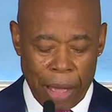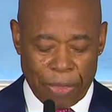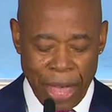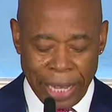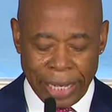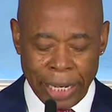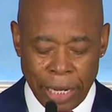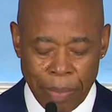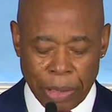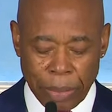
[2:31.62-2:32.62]
I thank
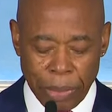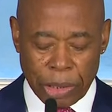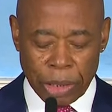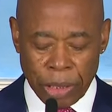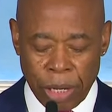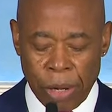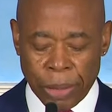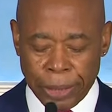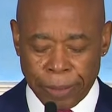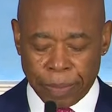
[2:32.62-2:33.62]
incoming Commissioner
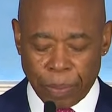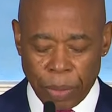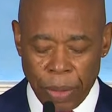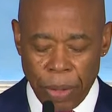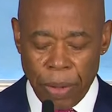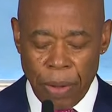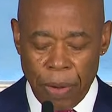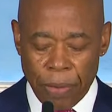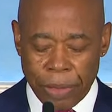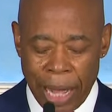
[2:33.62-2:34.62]
Dolan,
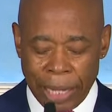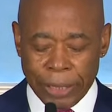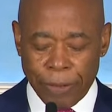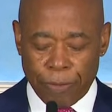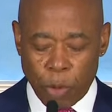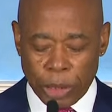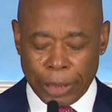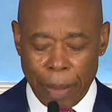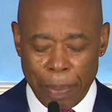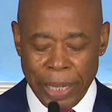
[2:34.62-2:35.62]
Dolan for
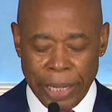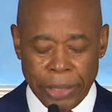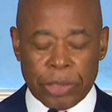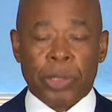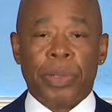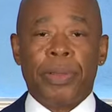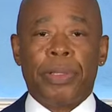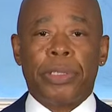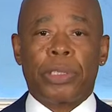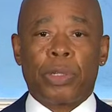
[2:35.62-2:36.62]
stepping in during
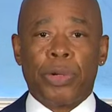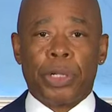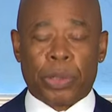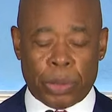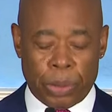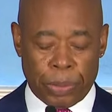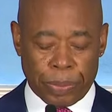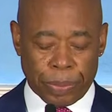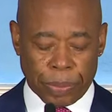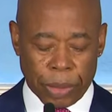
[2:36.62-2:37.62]
this critical
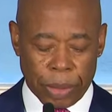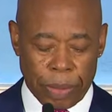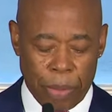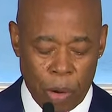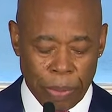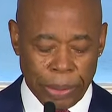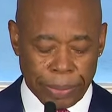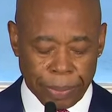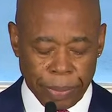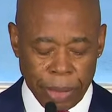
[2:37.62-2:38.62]
moment.
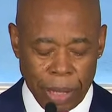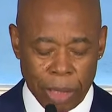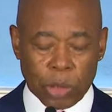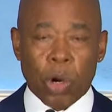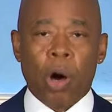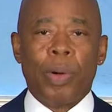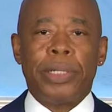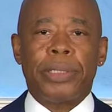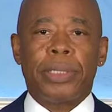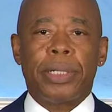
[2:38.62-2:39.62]
As
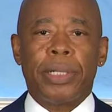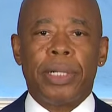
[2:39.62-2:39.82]
always,